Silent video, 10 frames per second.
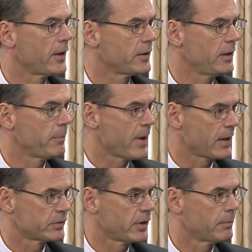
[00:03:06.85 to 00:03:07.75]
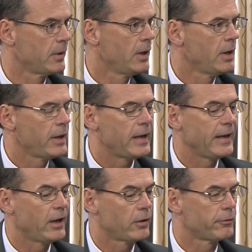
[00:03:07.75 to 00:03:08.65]
that impacts them, and
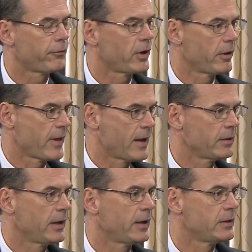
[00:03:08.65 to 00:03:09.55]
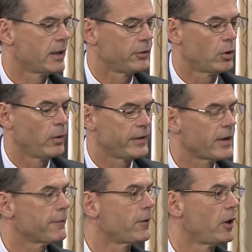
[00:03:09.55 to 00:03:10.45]
get on the front of that, and don't let
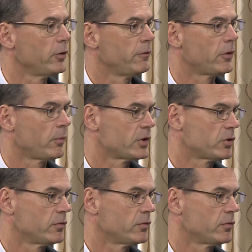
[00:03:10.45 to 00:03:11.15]
that follow you for the rest